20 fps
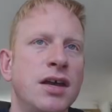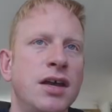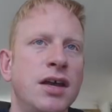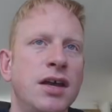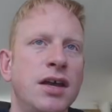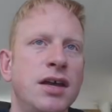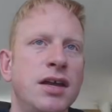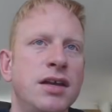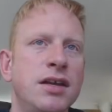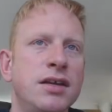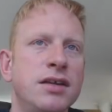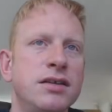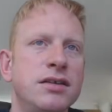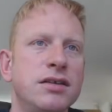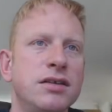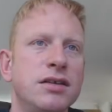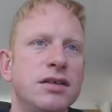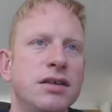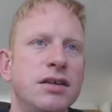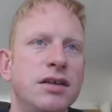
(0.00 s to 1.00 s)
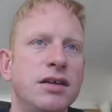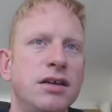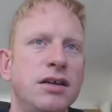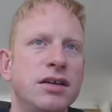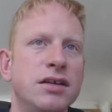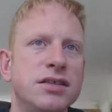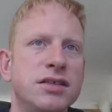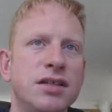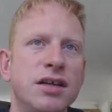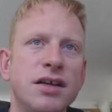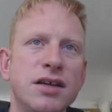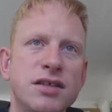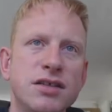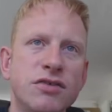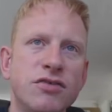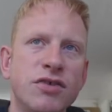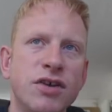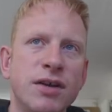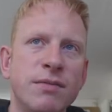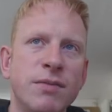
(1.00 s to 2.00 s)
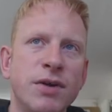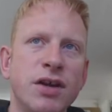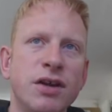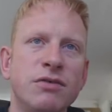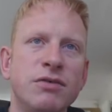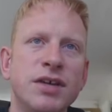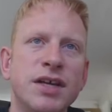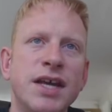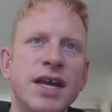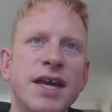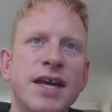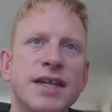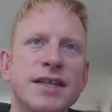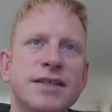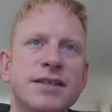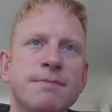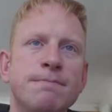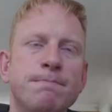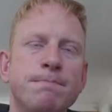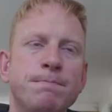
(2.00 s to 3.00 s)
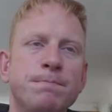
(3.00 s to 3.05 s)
and I started to create my own kit,